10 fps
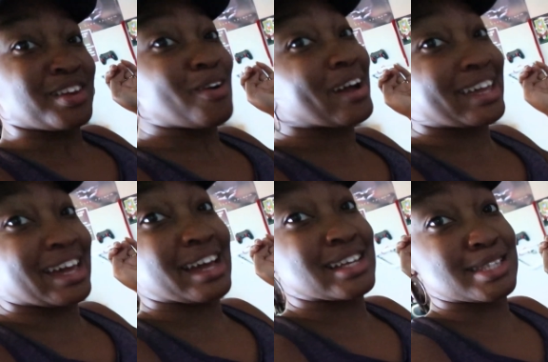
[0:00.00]
No, I
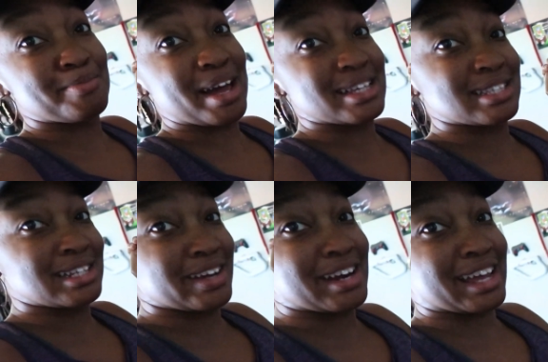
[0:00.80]
can't, because the bike's
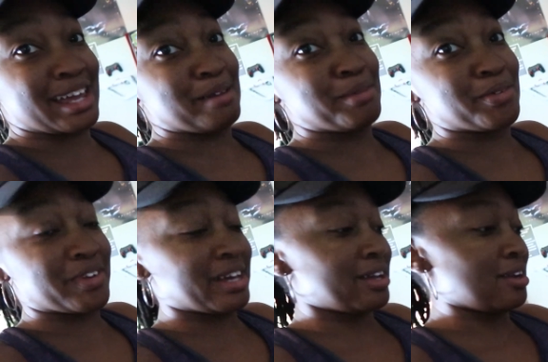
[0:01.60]
in here and I can't move
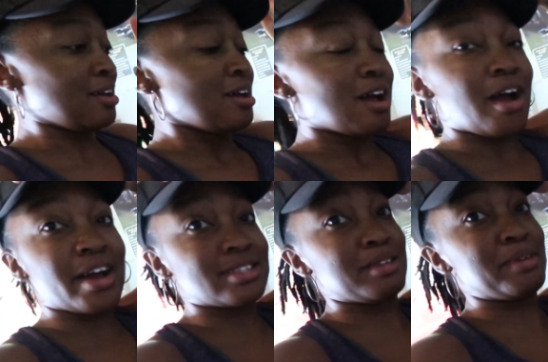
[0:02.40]
it. All
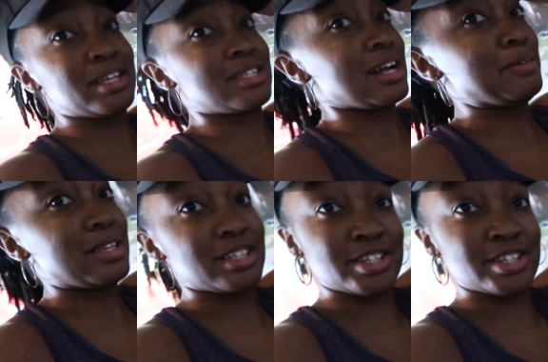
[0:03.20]
right, so let me get started with